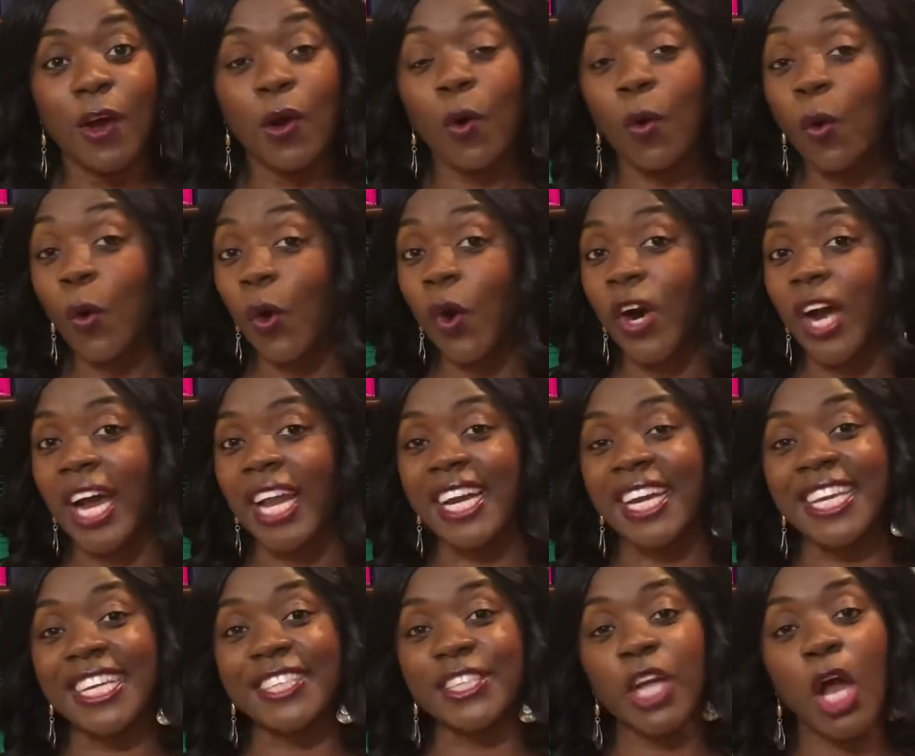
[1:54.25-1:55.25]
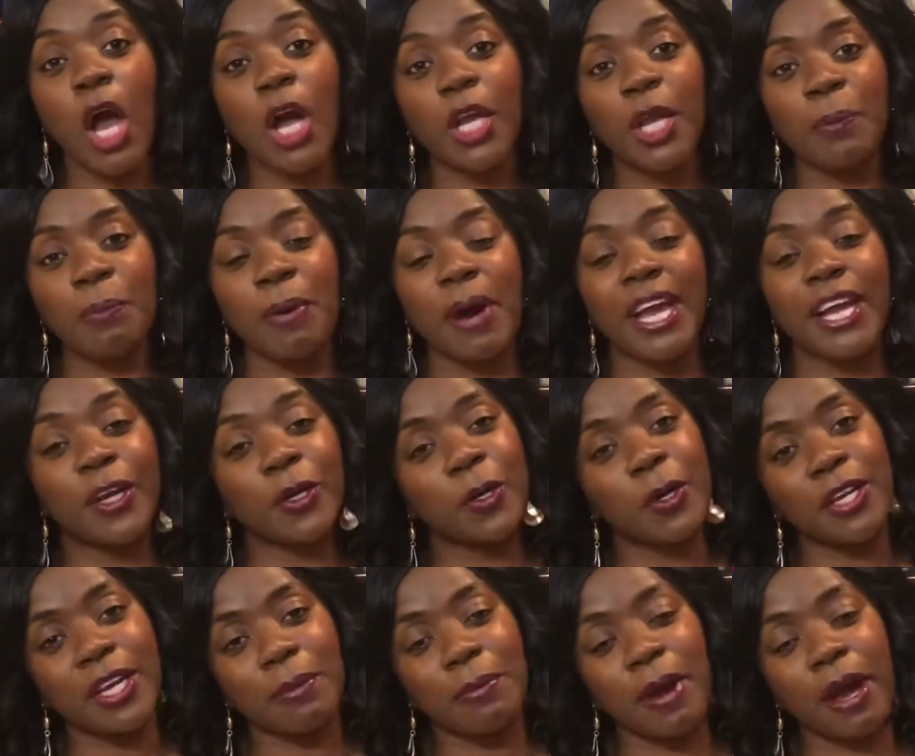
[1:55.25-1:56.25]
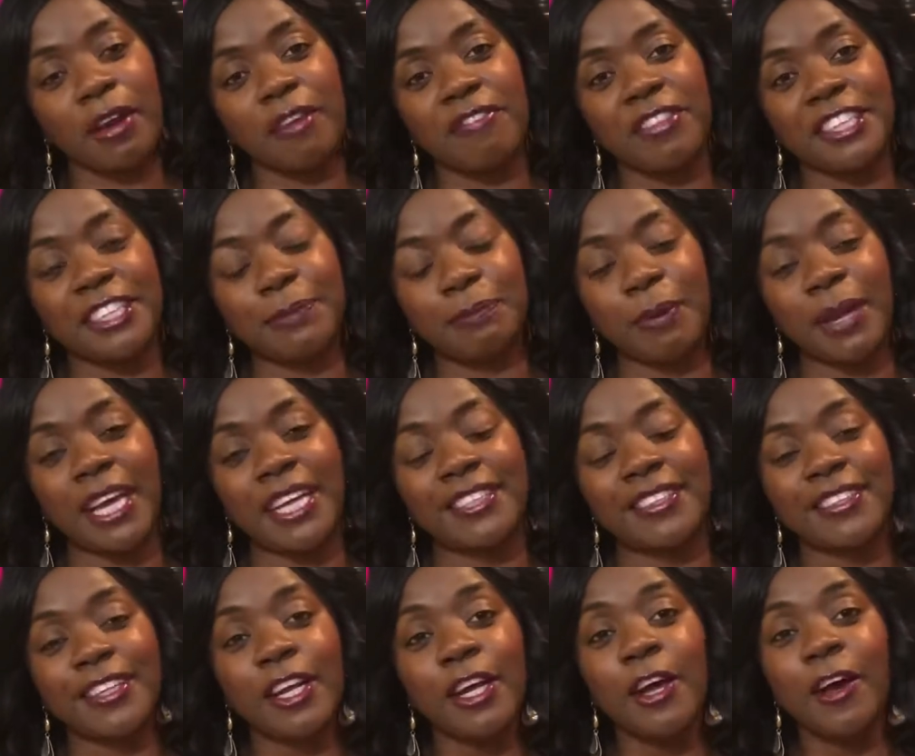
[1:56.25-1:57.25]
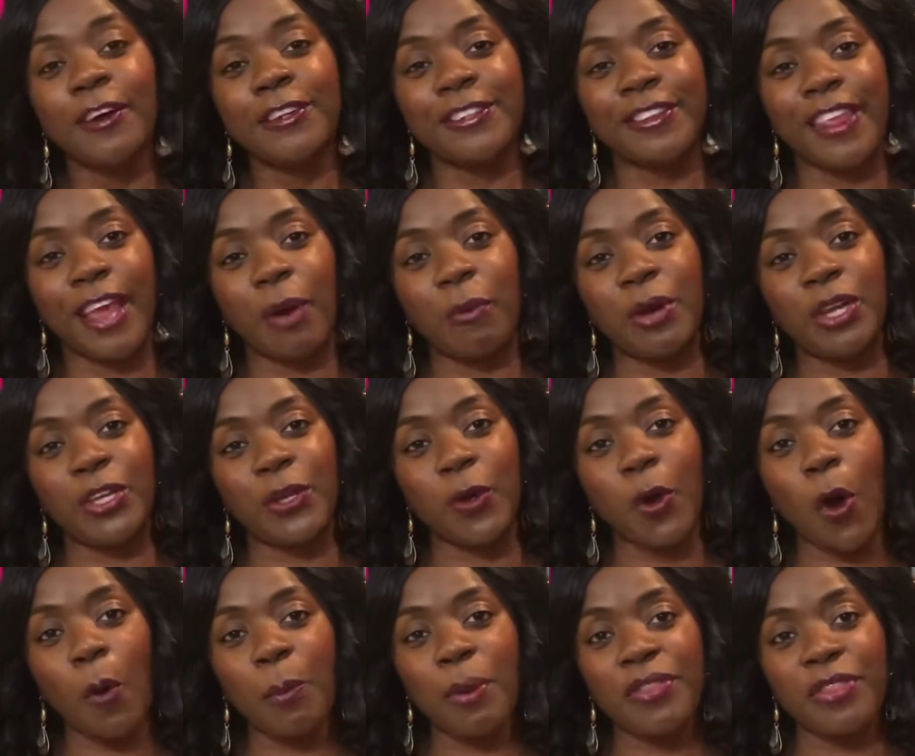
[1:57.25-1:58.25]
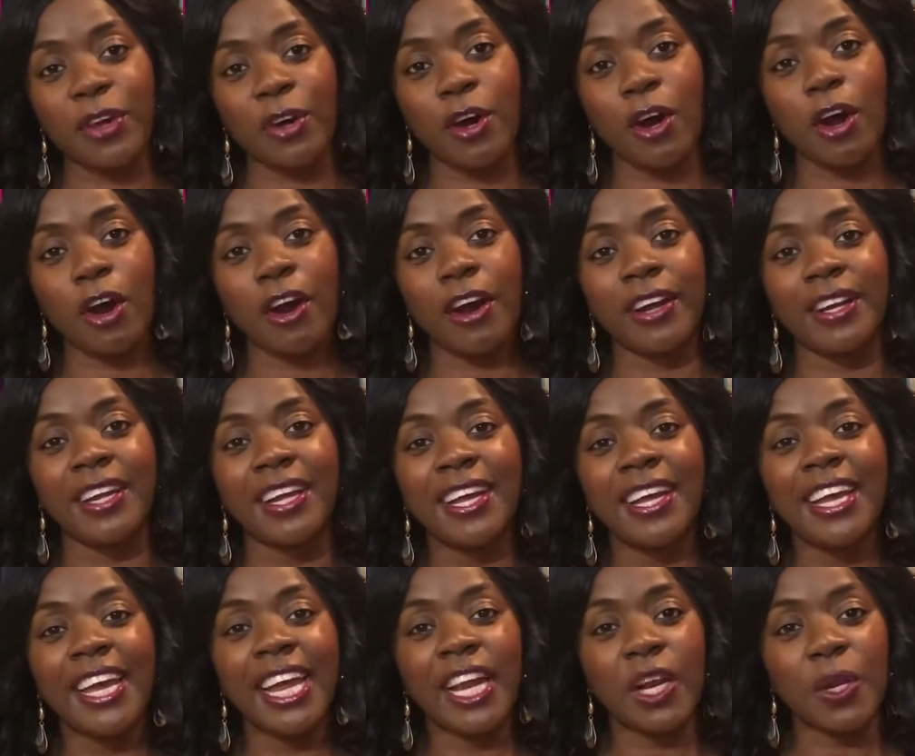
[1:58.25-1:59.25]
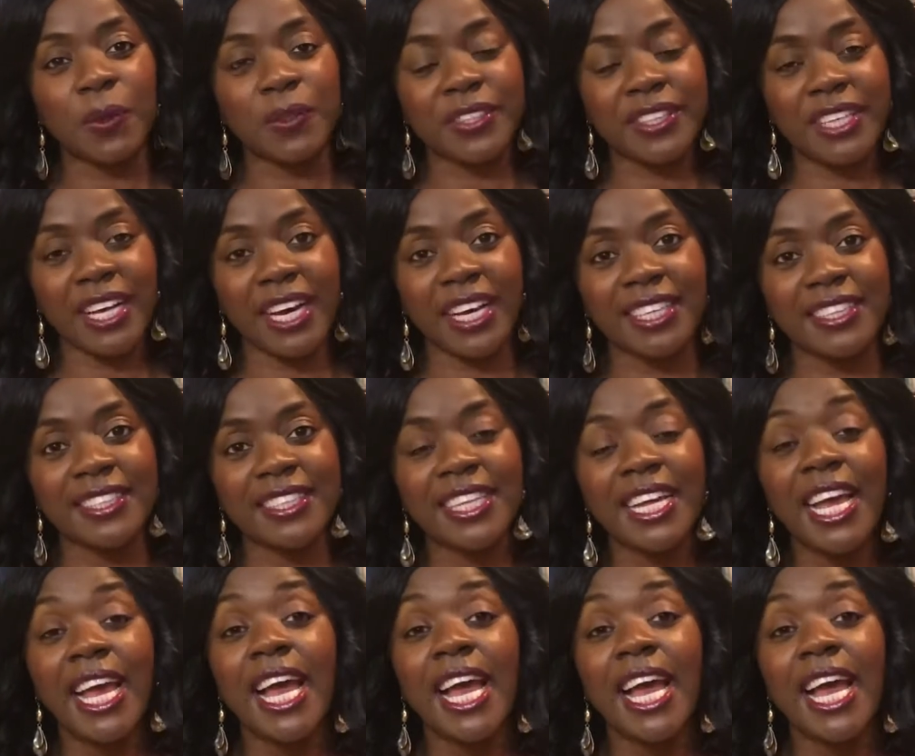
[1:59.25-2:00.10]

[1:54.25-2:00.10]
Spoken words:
or at least occupy a good amount of the space so that when you open the card, it looks nice.